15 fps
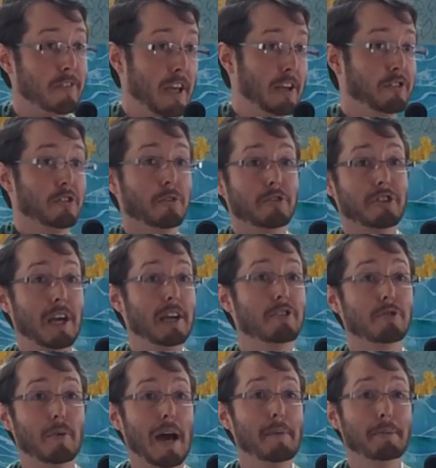things don't
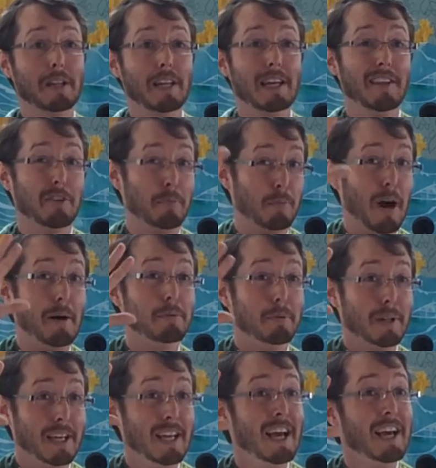change rapidly, and they're
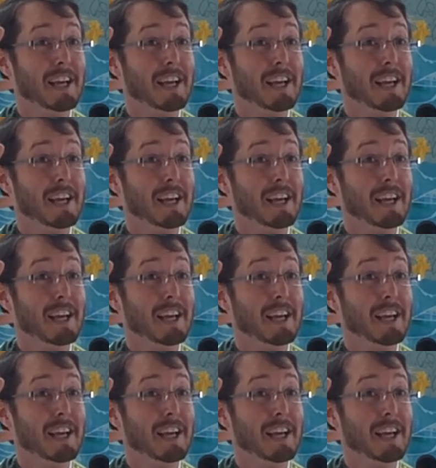probably